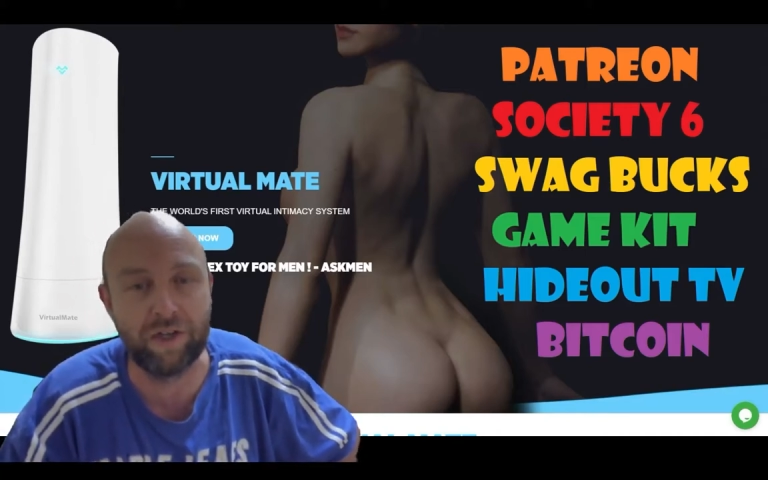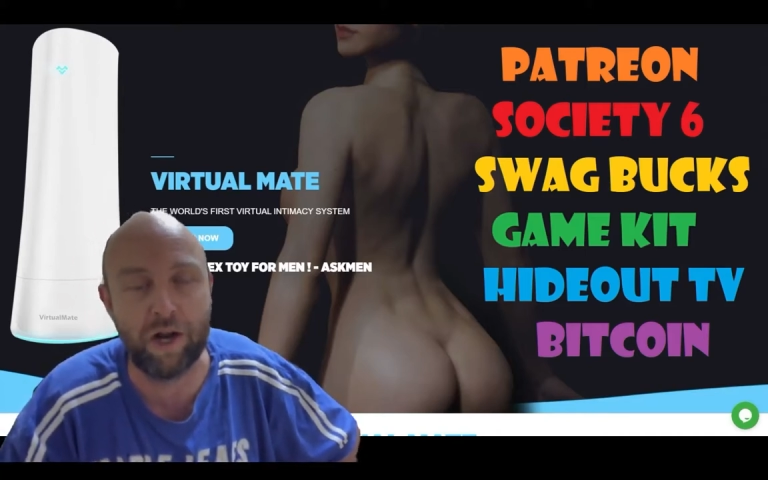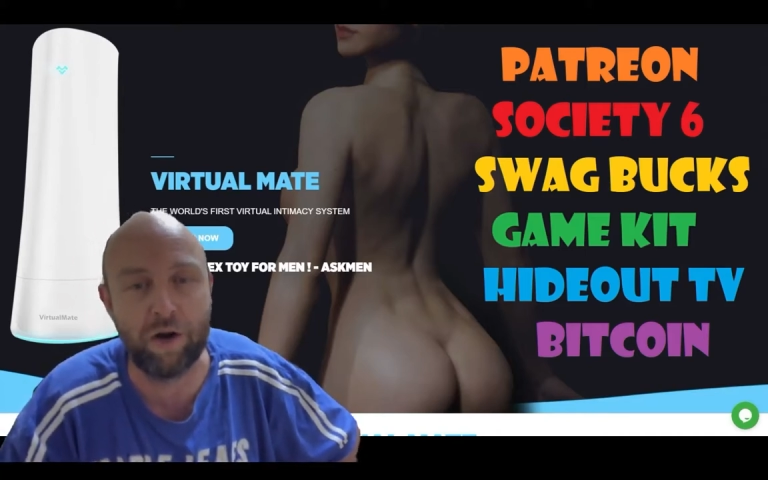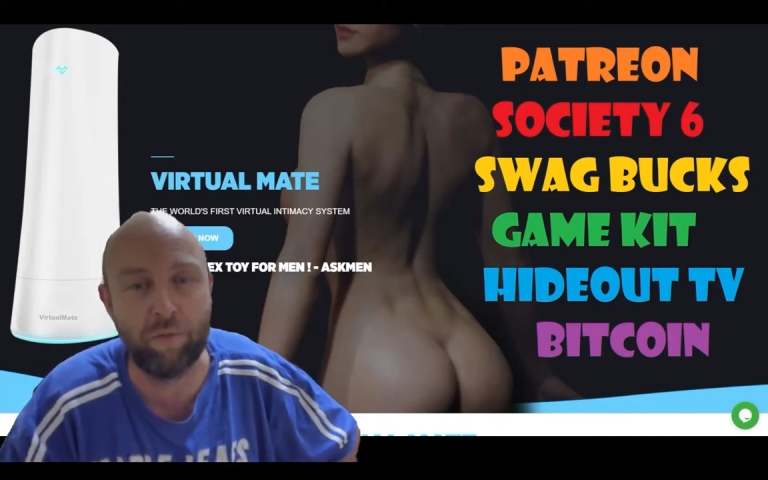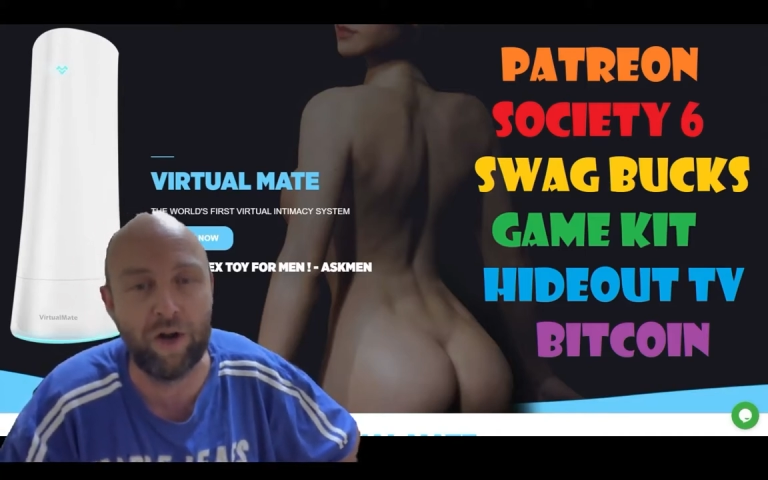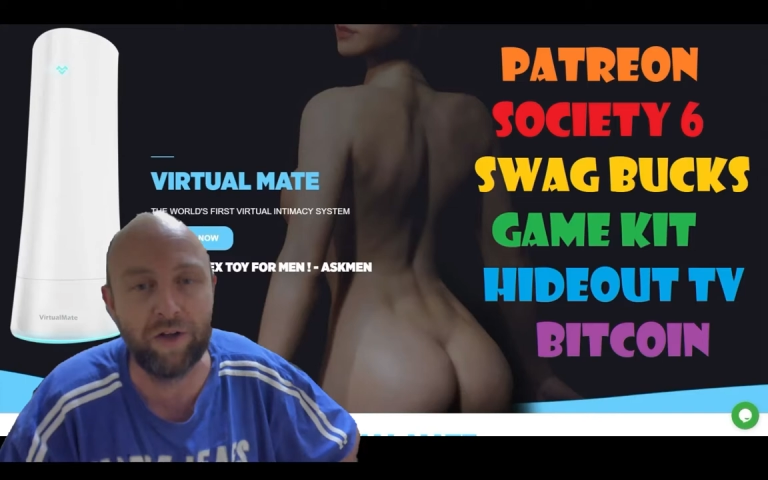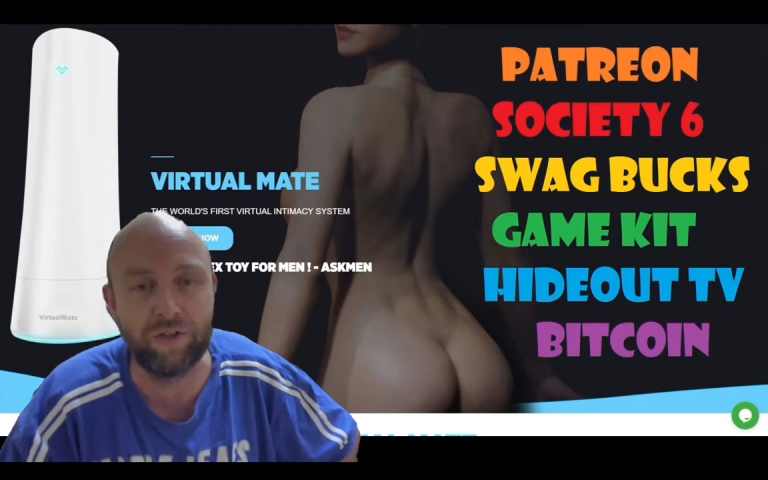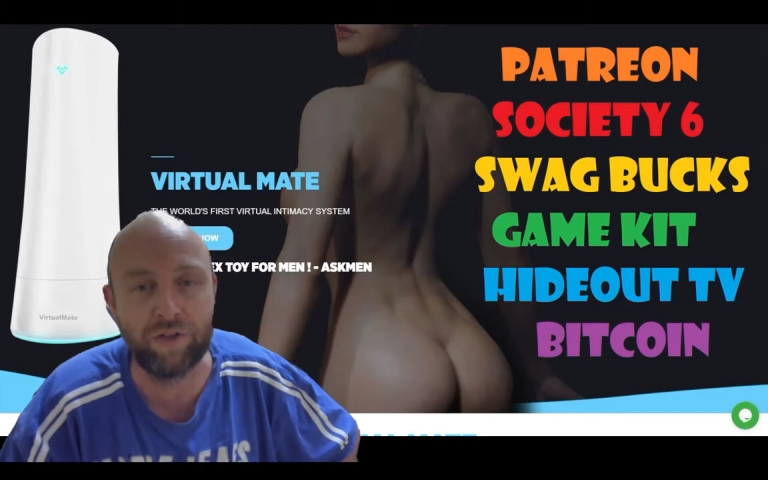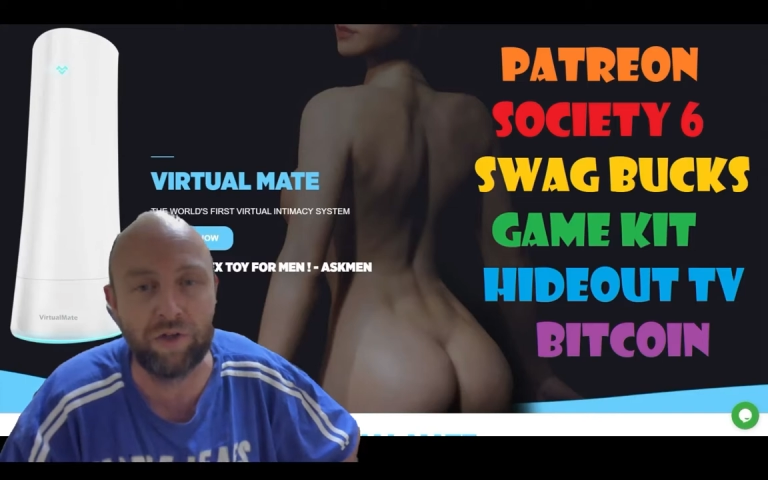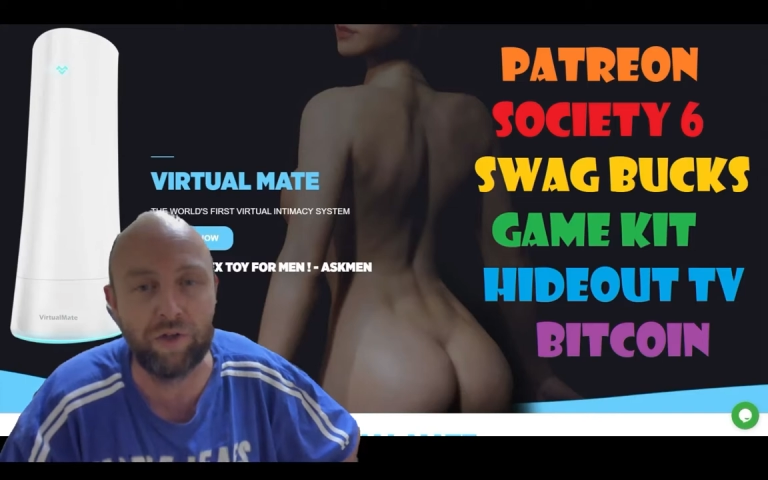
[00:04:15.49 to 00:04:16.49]
Air Miles that you
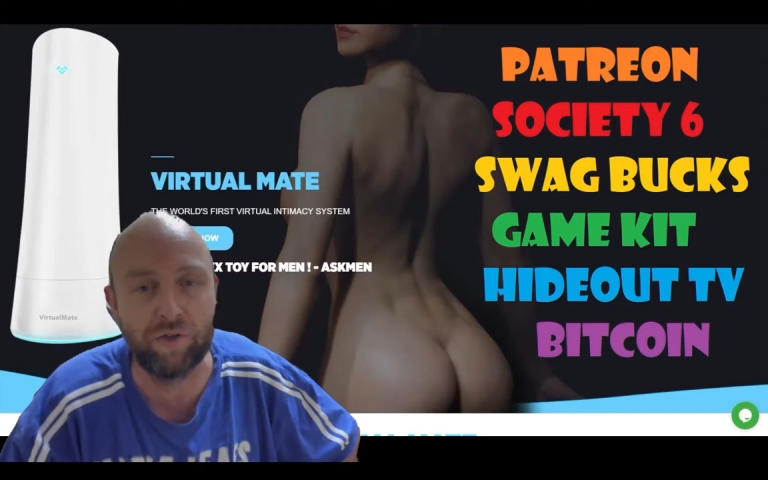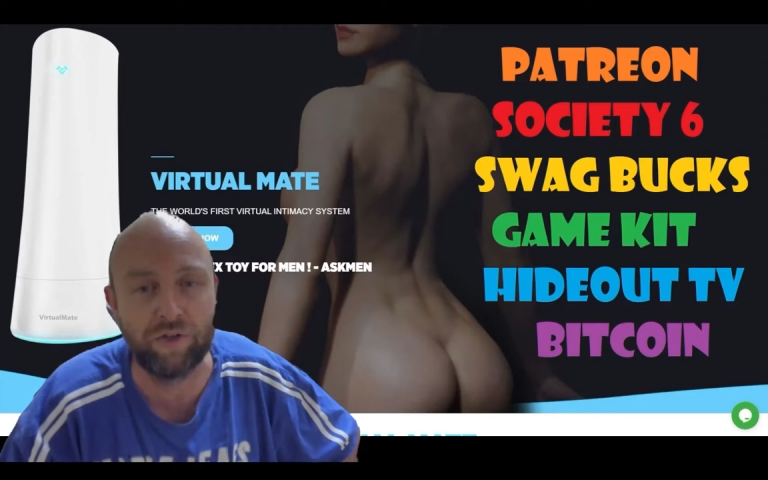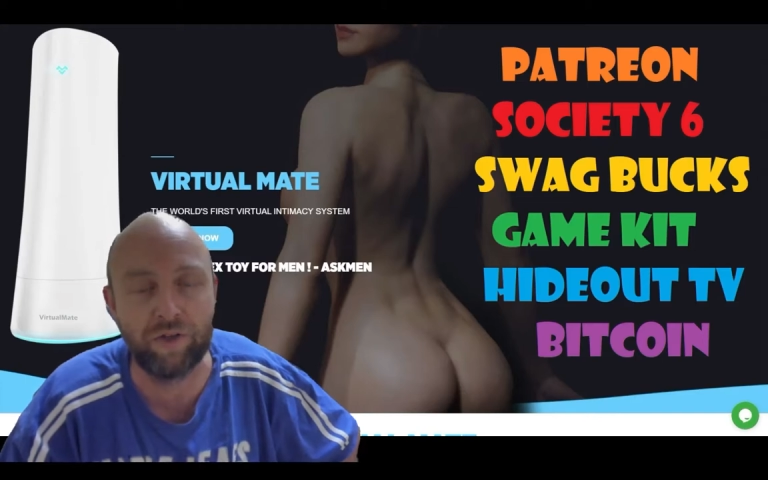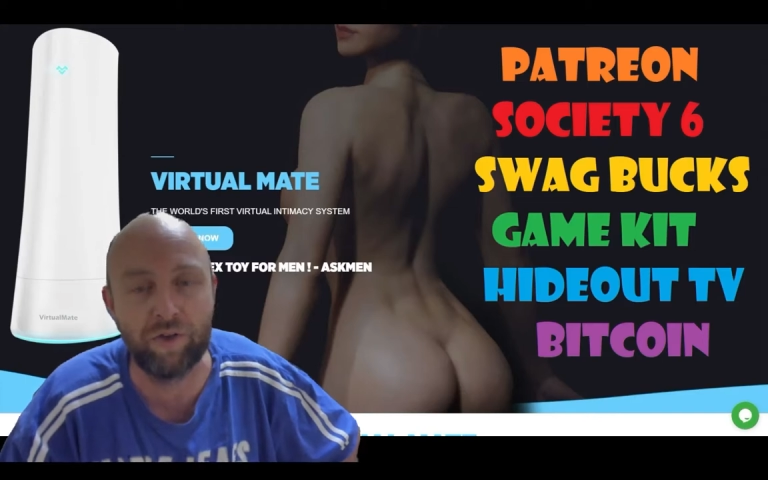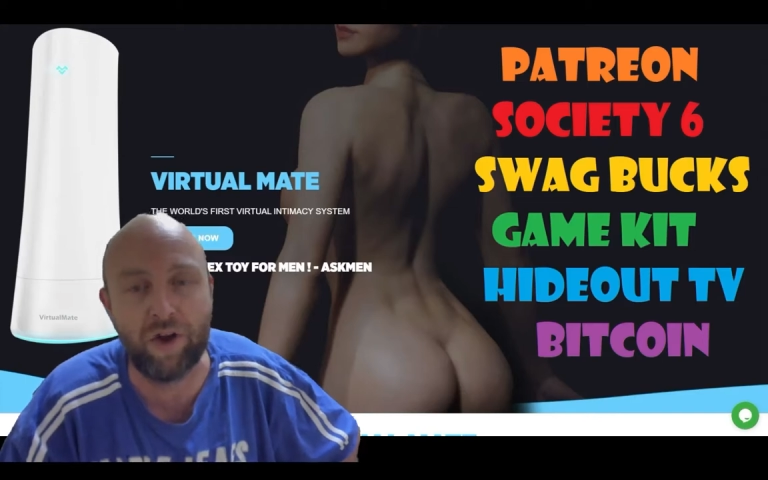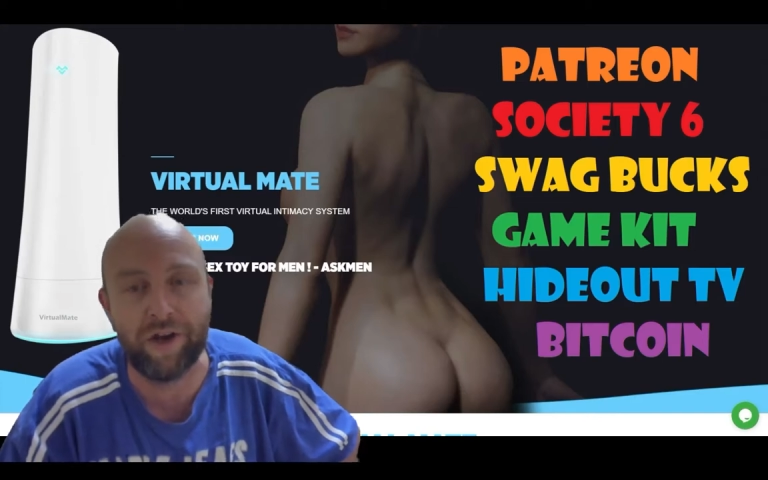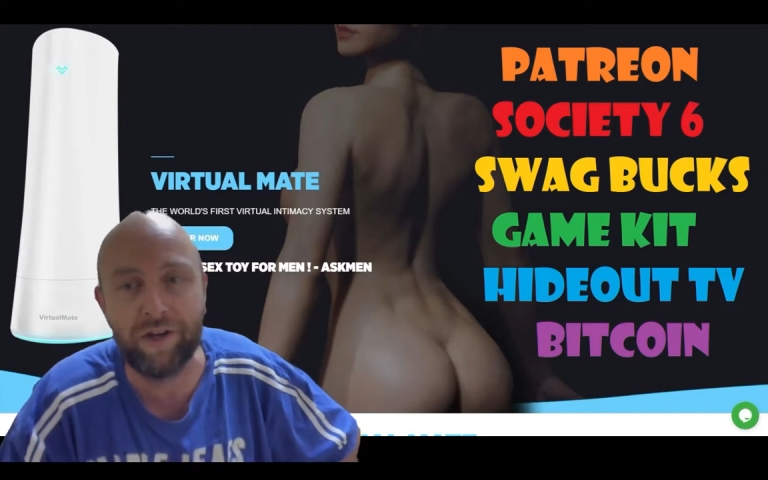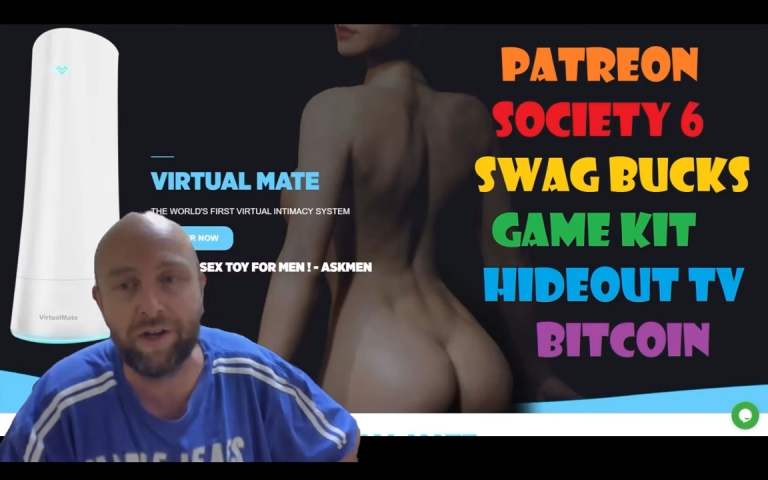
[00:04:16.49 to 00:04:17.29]
can use online.